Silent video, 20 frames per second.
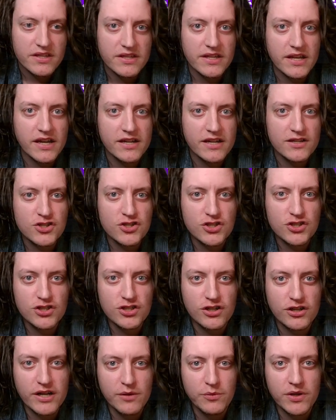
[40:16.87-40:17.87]
Not
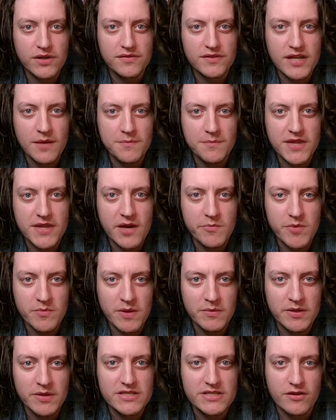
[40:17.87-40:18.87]
sure I would have kept that, but
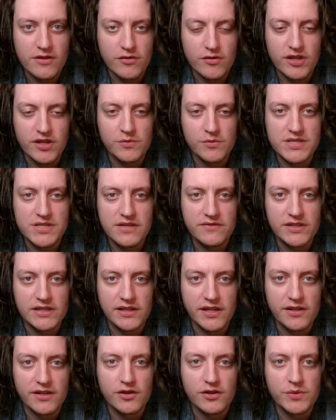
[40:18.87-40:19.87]
maybe his other thing was even
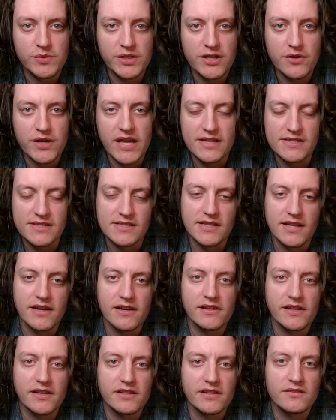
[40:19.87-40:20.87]
lighter. We know he has a lot of
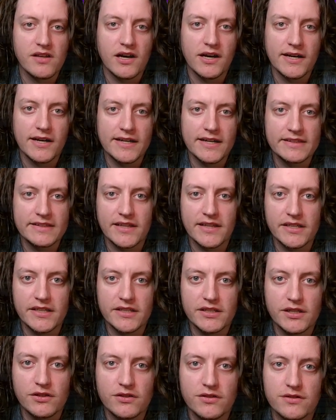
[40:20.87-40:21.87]
like odd light
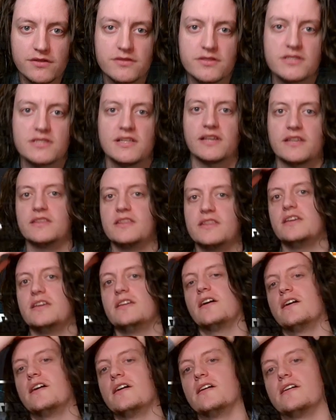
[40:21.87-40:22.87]
cards, like
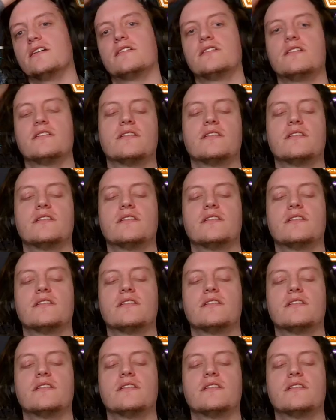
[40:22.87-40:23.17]
the